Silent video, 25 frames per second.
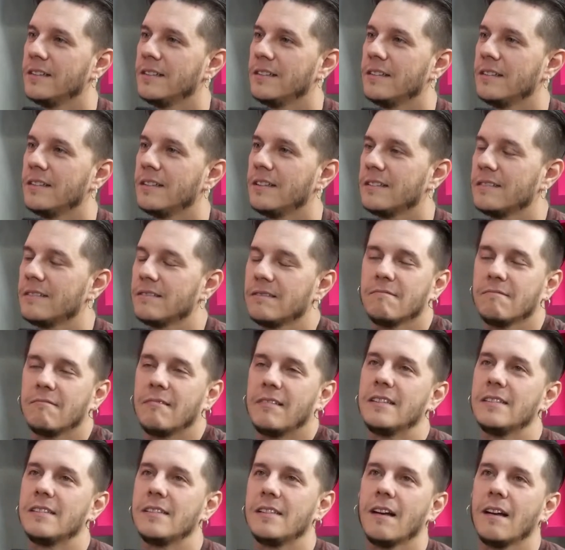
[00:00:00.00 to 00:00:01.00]

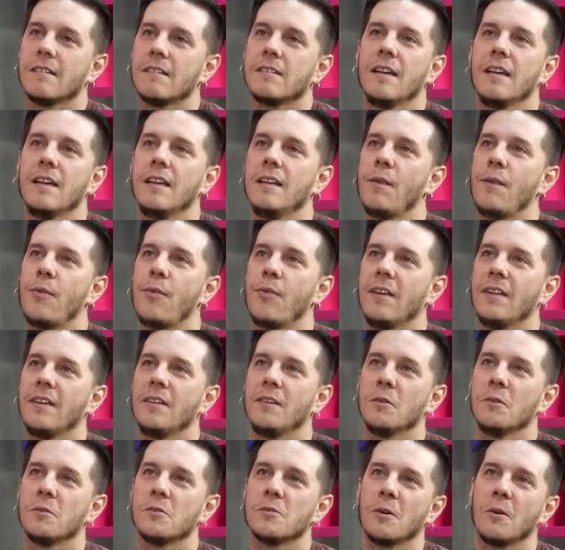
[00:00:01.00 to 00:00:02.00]
Is there anything you
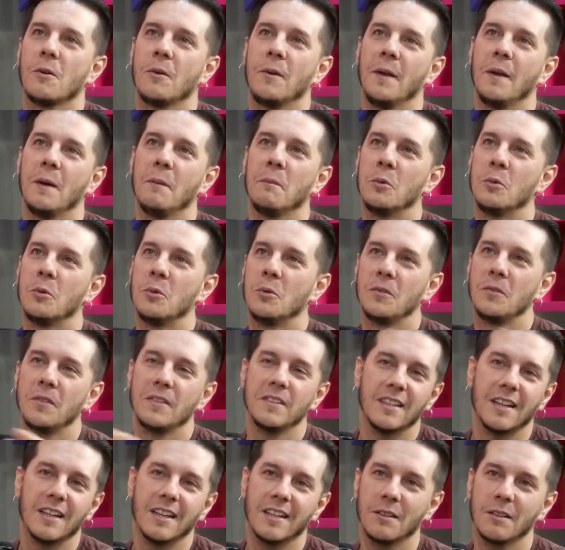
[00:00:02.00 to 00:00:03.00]
saw in a movie
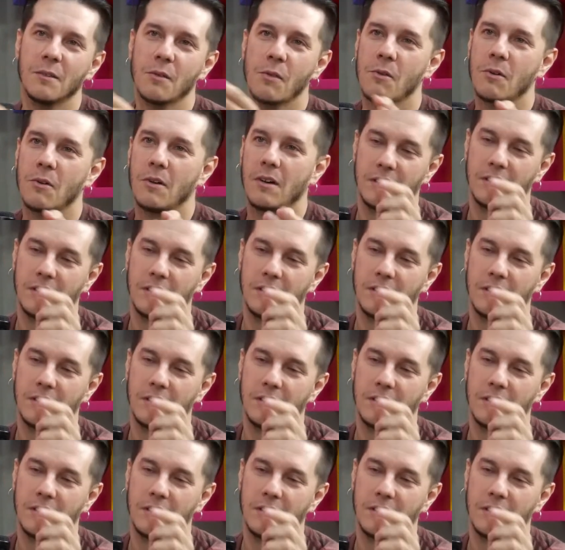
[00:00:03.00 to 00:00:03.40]
that you thought,